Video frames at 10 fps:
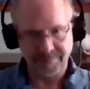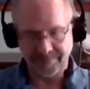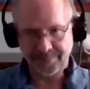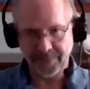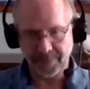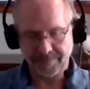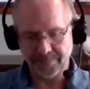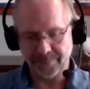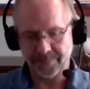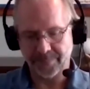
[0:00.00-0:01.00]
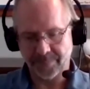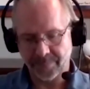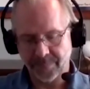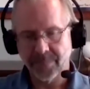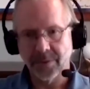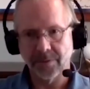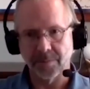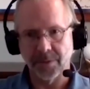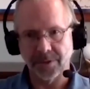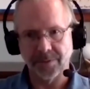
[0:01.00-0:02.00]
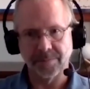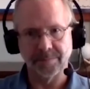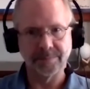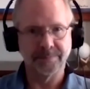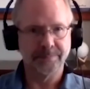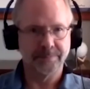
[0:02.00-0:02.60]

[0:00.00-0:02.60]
Mm-hmm. Yeah, simulation. uh, uh